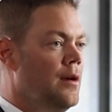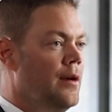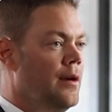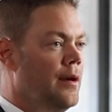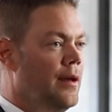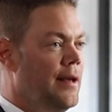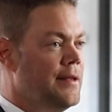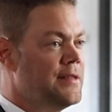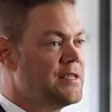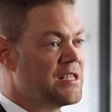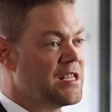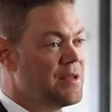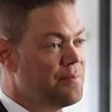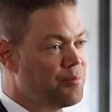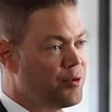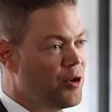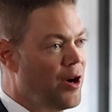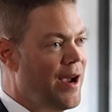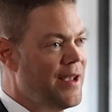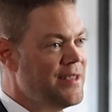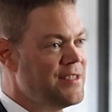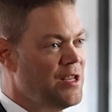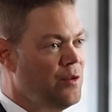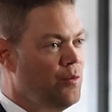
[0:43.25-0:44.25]
It's
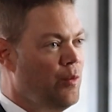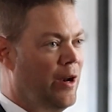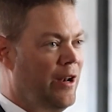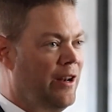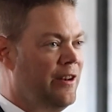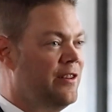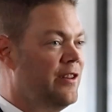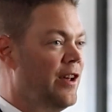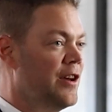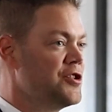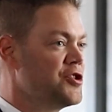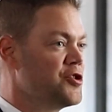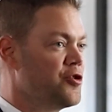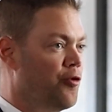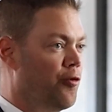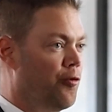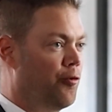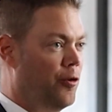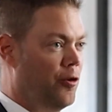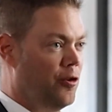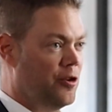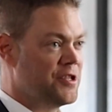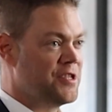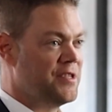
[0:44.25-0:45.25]
surprising when industrial
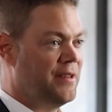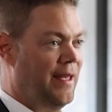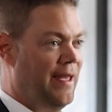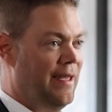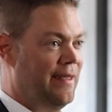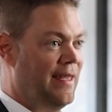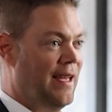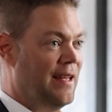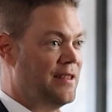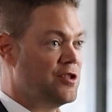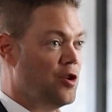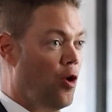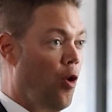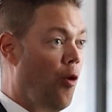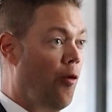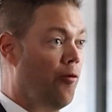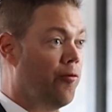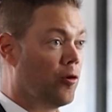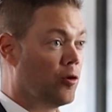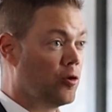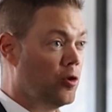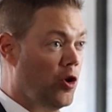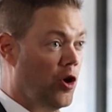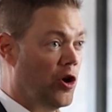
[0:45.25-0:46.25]
real estate gets
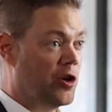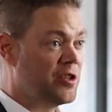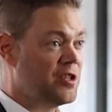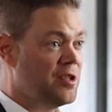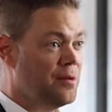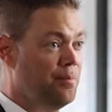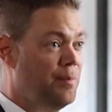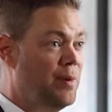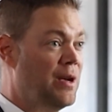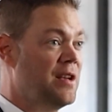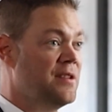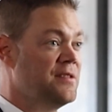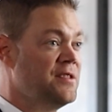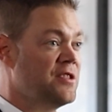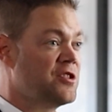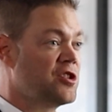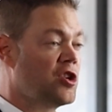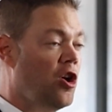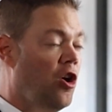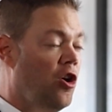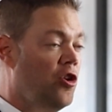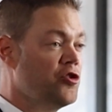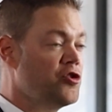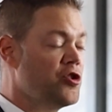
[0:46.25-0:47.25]
overlooked because its
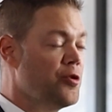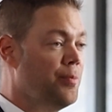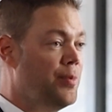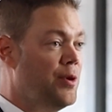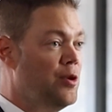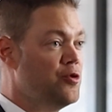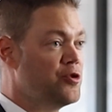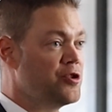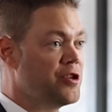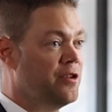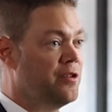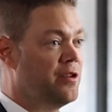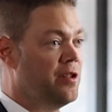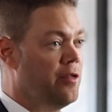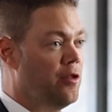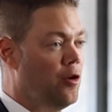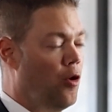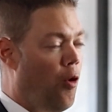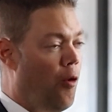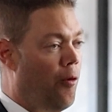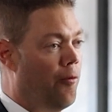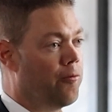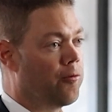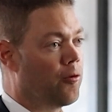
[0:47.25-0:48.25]
contribution to the
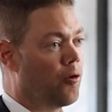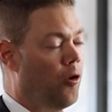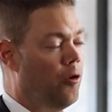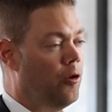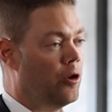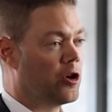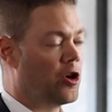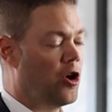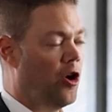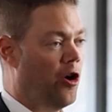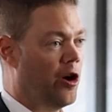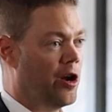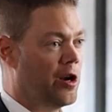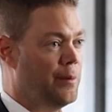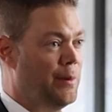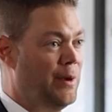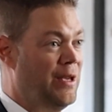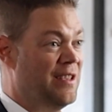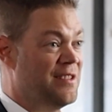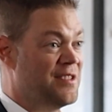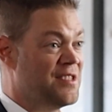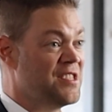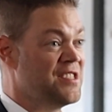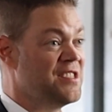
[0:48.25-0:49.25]
overall economy
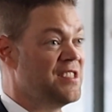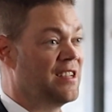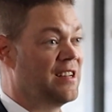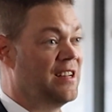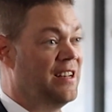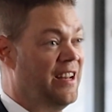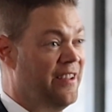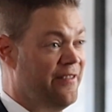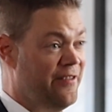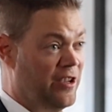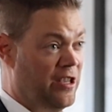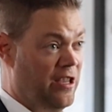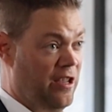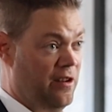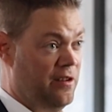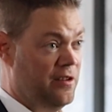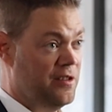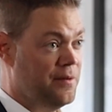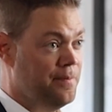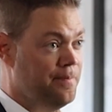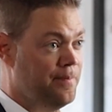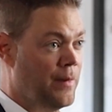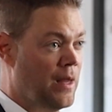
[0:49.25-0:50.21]
is significant.